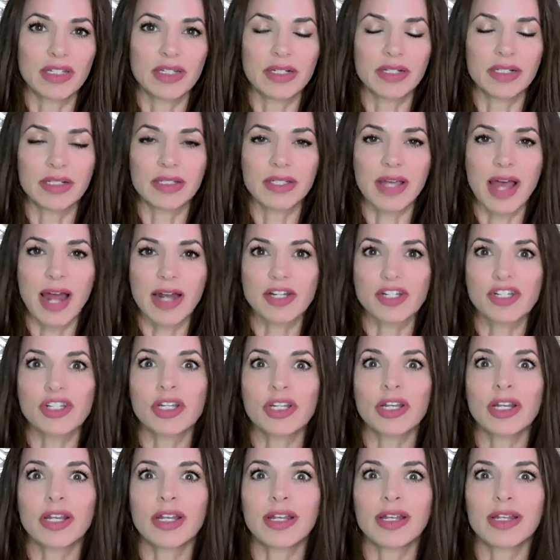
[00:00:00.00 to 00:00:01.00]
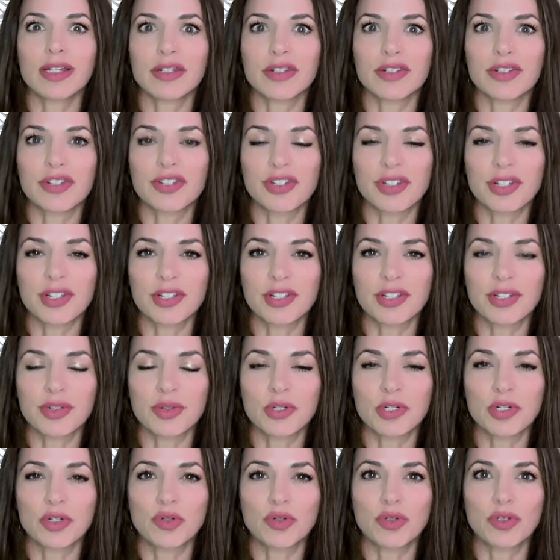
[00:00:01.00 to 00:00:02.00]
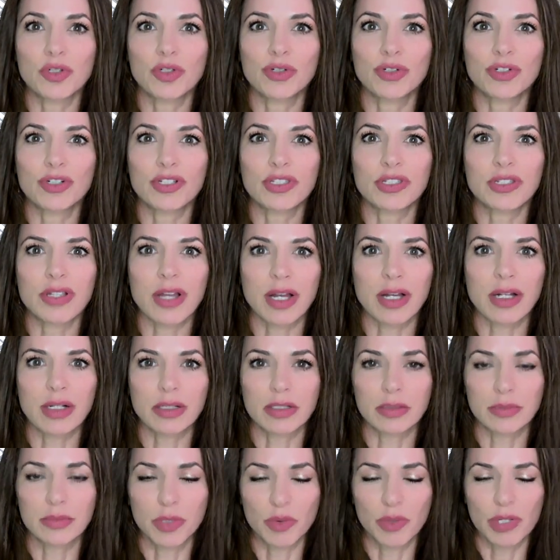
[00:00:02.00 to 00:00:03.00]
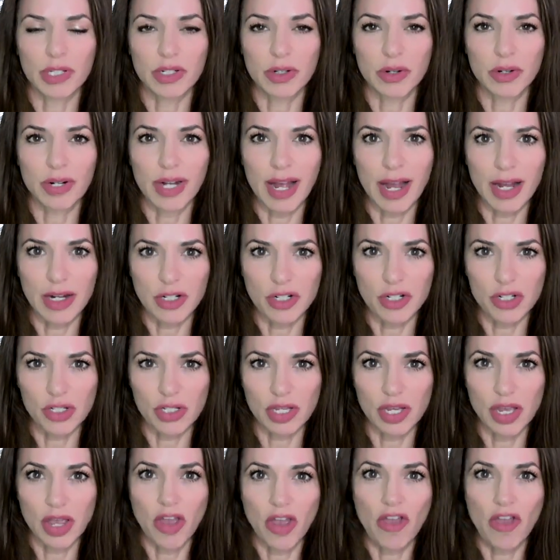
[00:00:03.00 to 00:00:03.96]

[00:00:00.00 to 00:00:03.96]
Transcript: it's that change into a new lunar cycle, but we don't actually